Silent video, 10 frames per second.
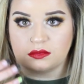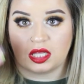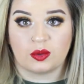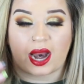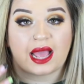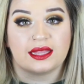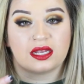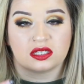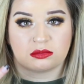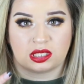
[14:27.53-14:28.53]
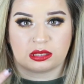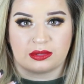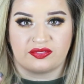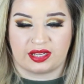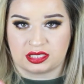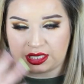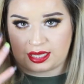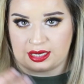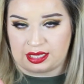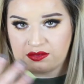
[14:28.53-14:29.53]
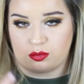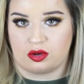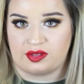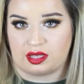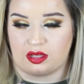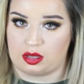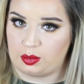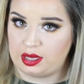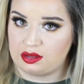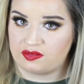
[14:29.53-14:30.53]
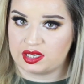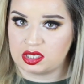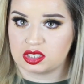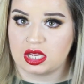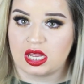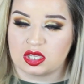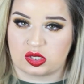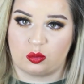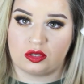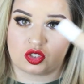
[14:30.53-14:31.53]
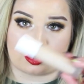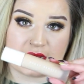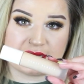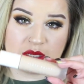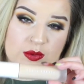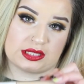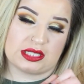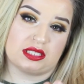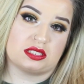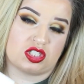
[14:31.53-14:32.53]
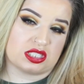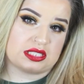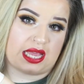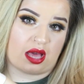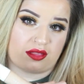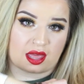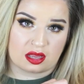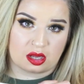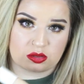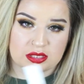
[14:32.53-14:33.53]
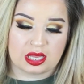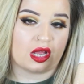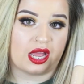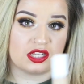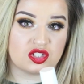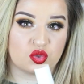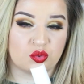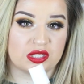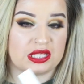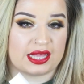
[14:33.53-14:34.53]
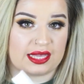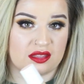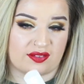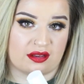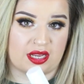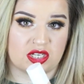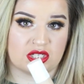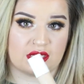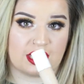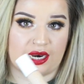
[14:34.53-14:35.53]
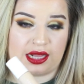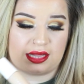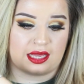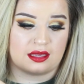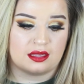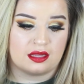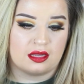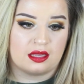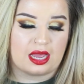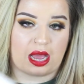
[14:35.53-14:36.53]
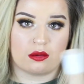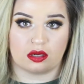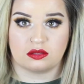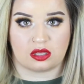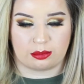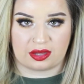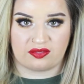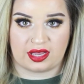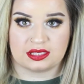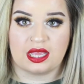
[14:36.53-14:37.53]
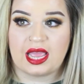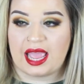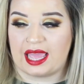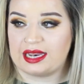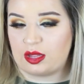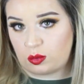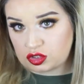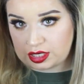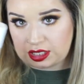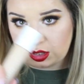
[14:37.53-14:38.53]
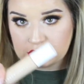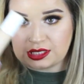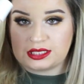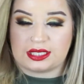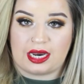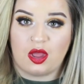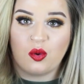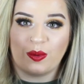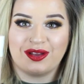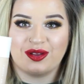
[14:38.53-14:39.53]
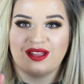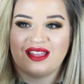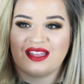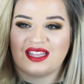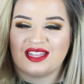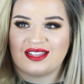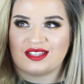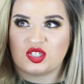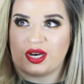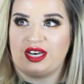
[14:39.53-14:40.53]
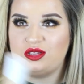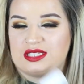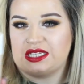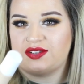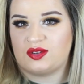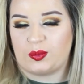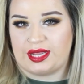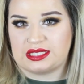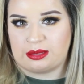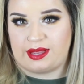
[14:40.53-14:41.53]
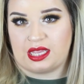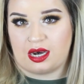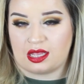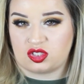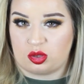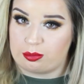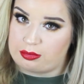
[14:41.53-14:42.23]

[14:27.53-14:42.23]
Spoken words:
liquid highlight or something on my face to kind of give it more of like a glowy finish. So I will try that with this and just see how that goes. I do really like the foundation and I like how it goes on my face. And I will try to use this, and I will try to use it in different ways to make it not so